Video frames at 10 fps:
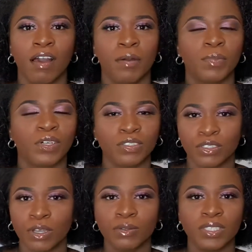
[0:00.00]

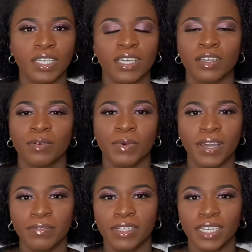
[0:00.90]
consulting,
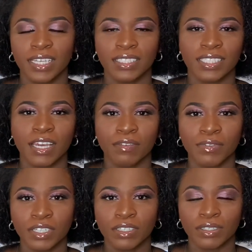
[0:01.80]
whatever it is, get a
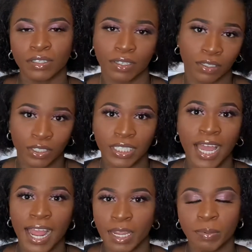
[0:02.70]
really good
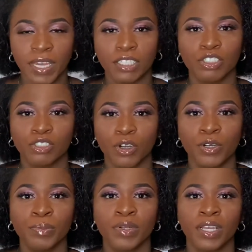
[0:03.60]
high paying
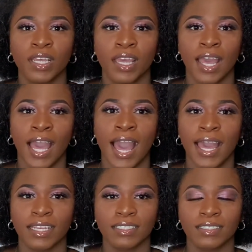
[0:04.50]
job,
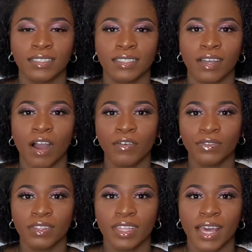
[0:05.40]
and
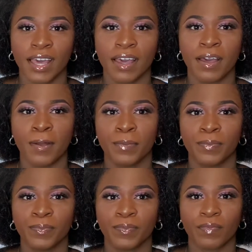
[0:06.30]
after that,
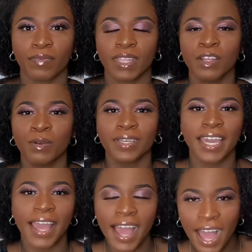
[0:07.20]
you know, get
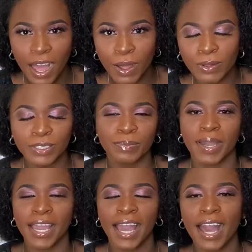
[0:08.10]
a house,
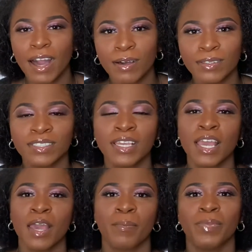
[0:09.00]
buy a house,
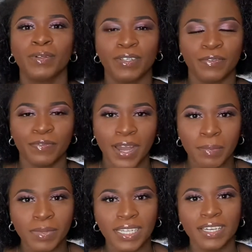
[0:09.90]
build a family,